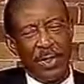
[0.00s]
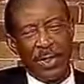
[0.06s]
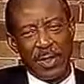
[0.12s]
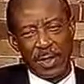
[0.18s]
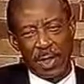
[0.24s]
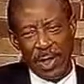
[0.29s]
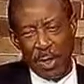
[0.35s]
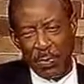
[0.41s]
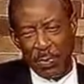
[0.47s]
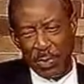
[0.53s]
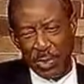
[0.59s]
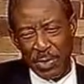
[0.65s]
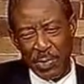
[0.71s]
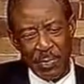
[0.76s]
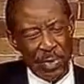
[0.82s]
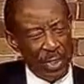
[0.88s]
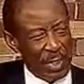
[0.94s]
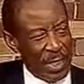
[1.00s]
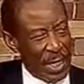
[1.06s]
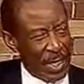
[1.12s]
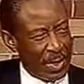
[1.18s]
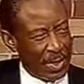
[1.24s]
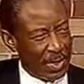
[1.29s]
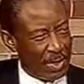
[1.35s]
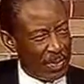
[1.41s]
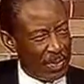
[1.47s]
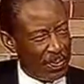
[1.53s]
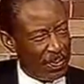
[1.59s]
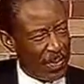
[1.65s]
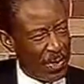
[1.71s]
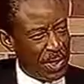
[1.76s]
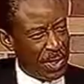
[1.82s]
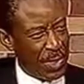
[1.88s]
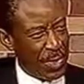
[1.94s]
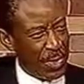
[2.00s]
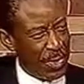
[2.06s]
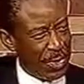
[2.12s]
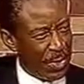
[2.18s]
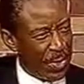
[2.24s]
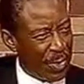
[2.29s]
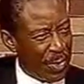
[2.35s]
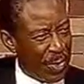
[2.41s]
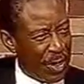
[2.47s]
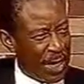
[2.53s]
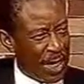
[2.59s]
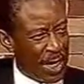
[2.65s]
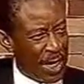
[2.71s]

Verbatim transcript: So they put in missiles, you know, all mm-hmm.